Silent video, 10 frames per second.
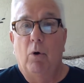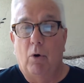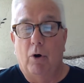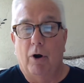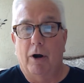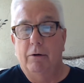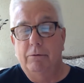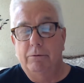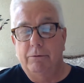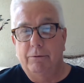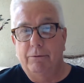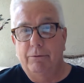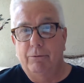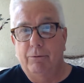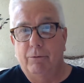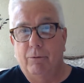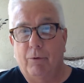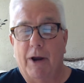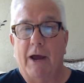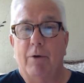Or
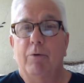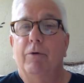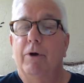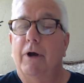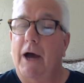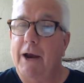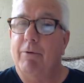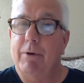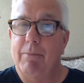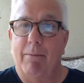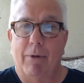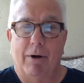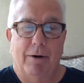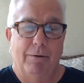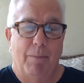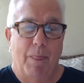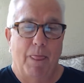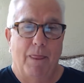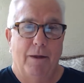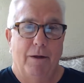when I remember
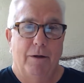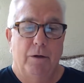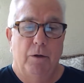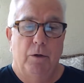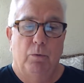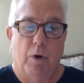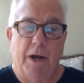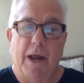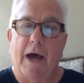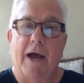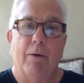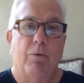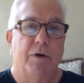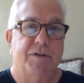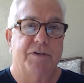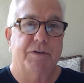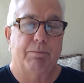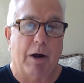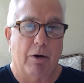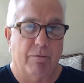when I
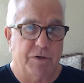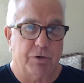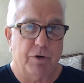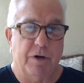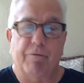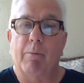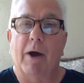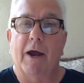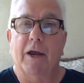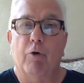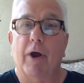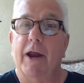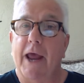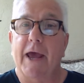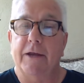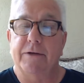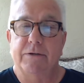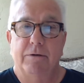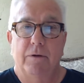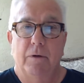was power of attorney for my great aunt,
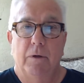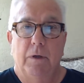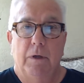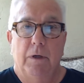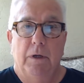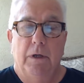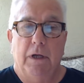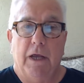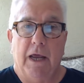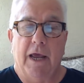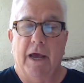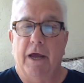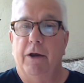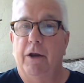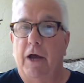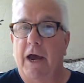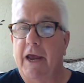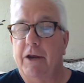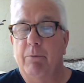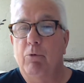and I
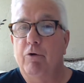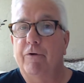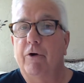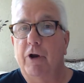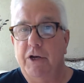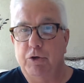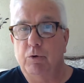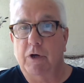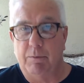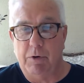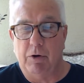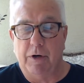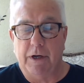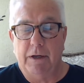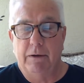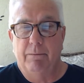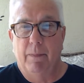had to move her into a community,